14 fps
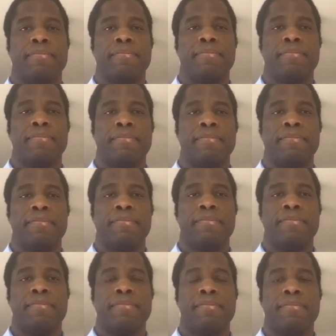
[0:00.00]

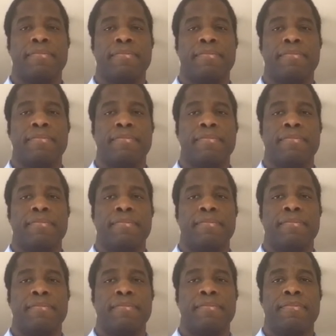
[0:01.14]

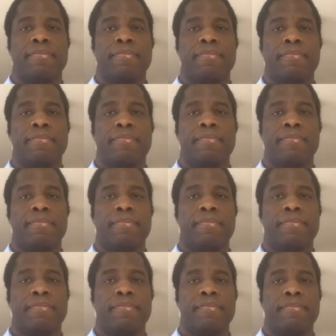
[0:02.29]

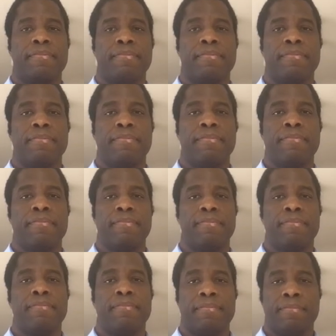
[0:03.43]

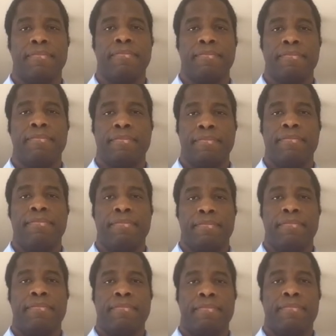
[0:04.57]

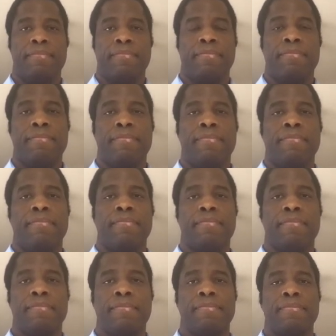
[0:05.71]

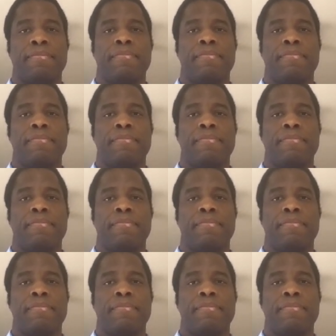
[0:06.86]
The person shown says nothing.